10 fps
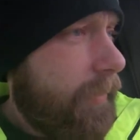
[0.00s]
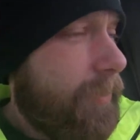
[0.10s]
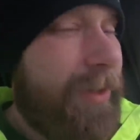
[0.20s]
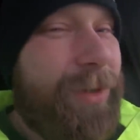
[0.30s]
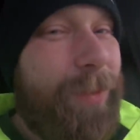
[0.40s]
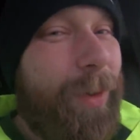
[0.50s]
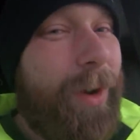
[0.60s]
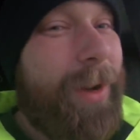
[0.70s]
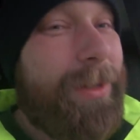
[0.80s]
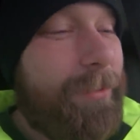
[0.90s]
Tune in tomorrow,
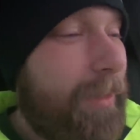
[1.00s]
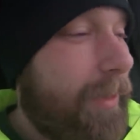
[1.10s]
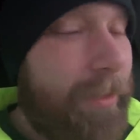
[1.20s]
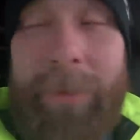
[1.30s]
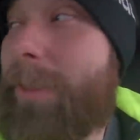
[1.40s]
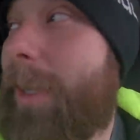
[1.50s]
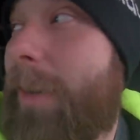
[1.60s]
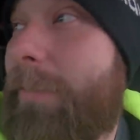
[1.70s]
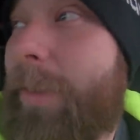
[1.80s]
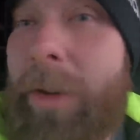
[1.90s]
guys. We've got to go
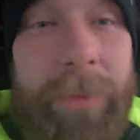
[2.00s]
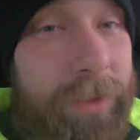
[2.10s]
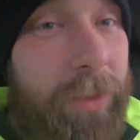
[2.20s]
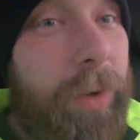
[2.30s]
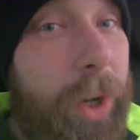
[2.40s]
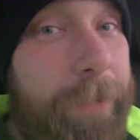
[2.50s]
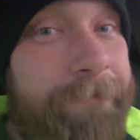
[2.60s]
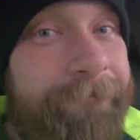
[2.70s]
inside and figure out what's going on.